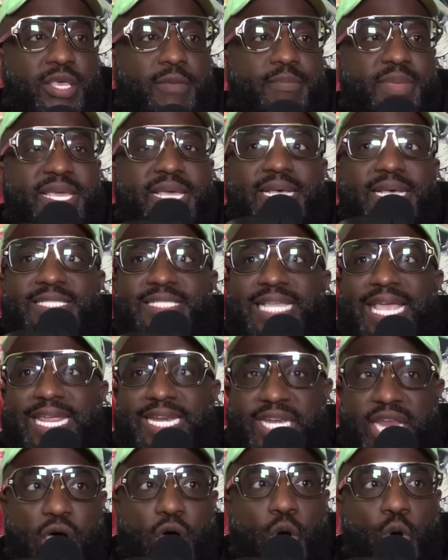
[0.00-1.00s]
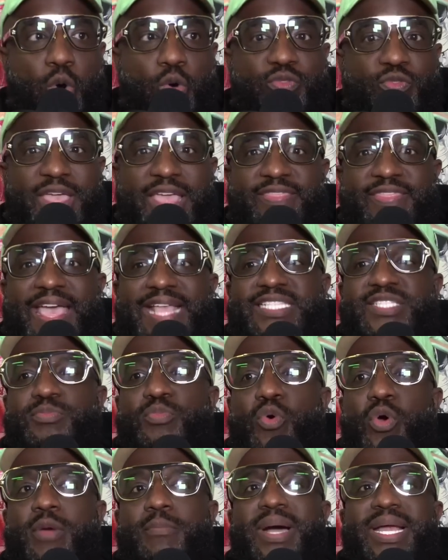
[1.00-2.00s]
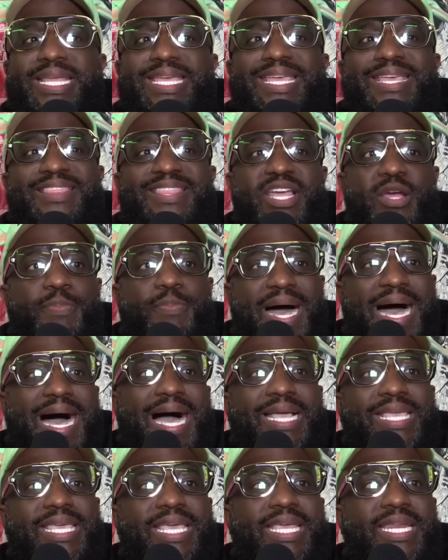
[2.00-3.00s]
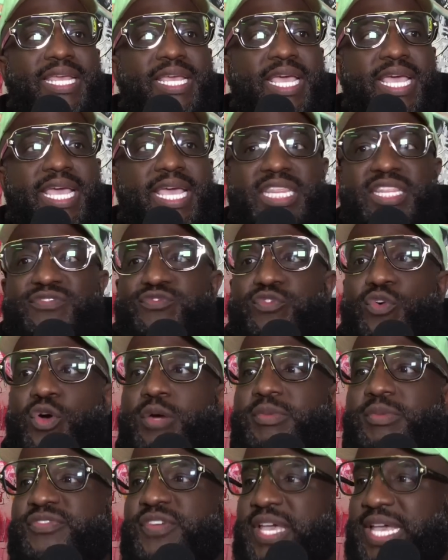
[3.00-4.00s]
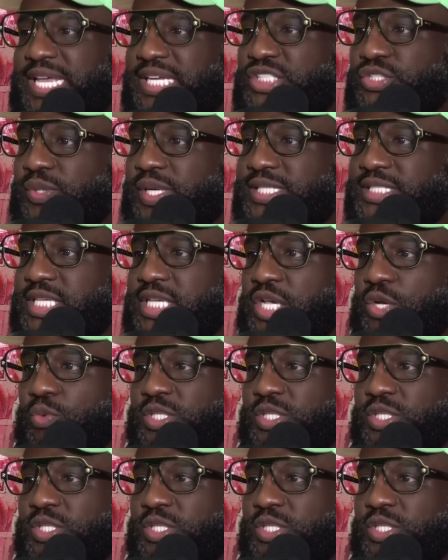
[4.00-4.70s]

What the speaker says: because they know that that's more money in their pocket in the form of interest,